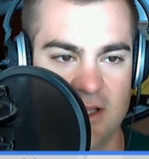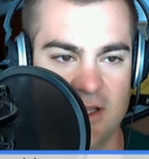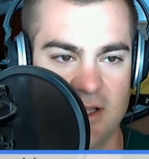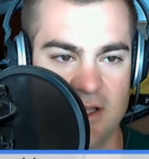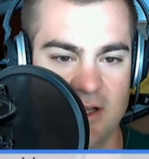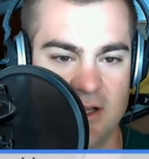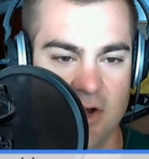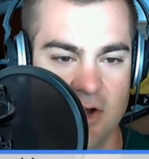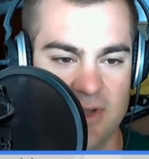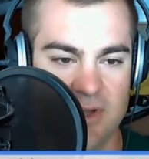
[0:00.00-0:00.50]

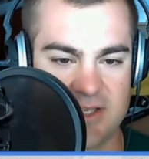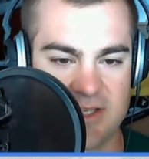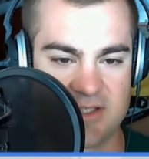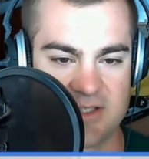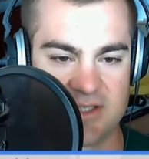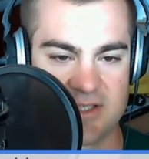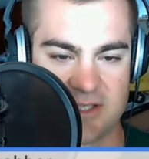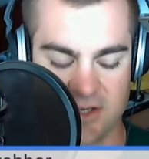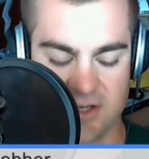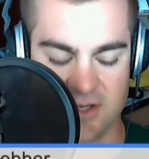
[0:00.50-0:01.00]

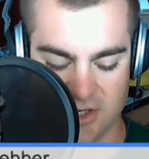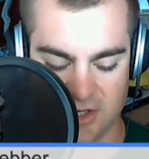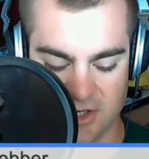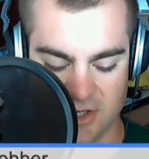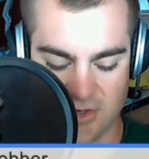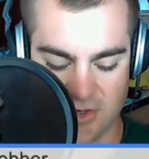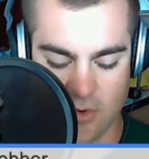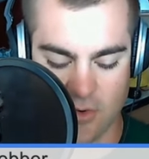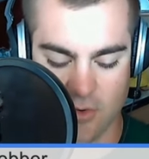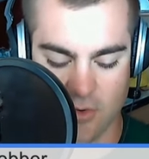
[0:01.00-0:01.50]
always
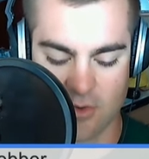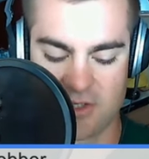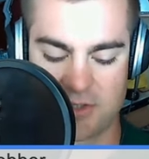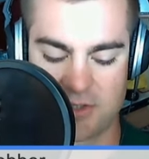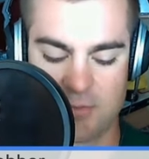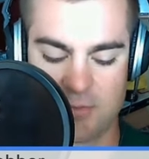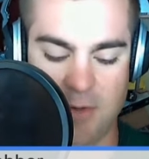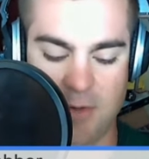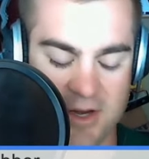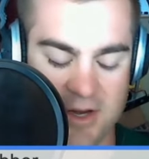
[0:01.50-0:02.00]

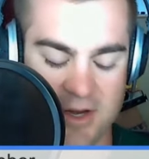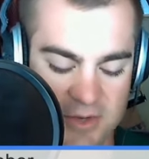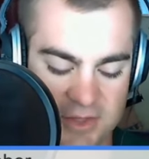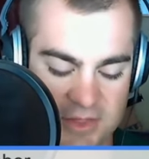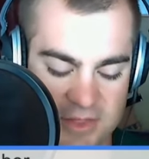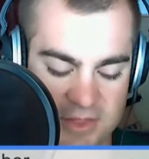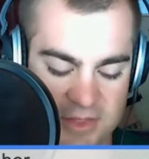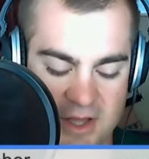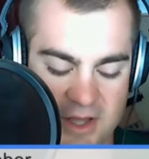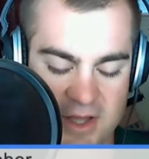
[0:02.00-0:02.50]
correspond with
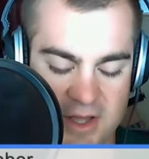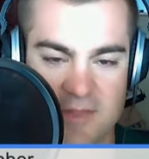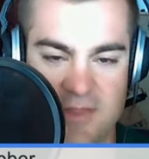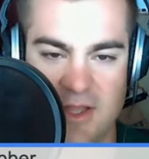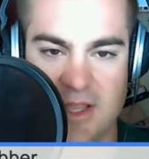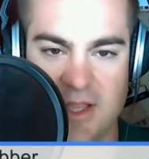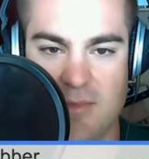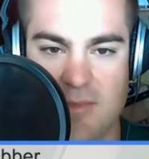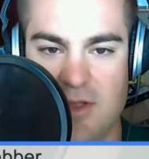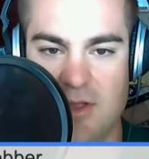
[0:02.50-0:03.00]
the
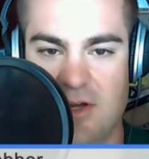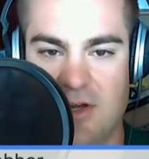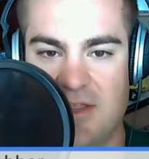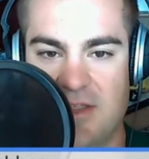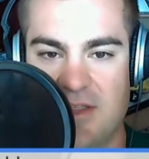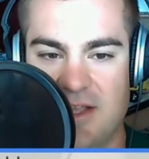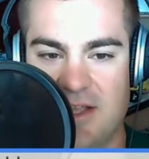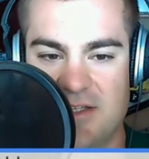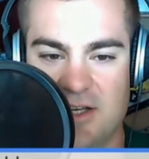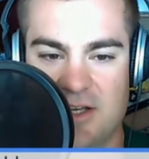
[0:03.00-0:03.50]
community
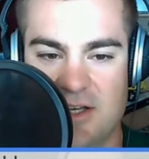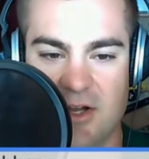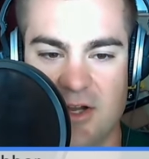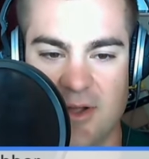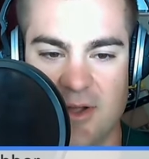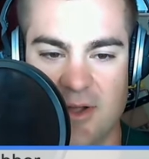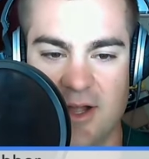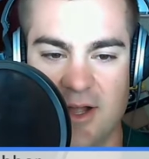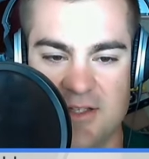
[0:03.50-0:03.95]
things that are going on.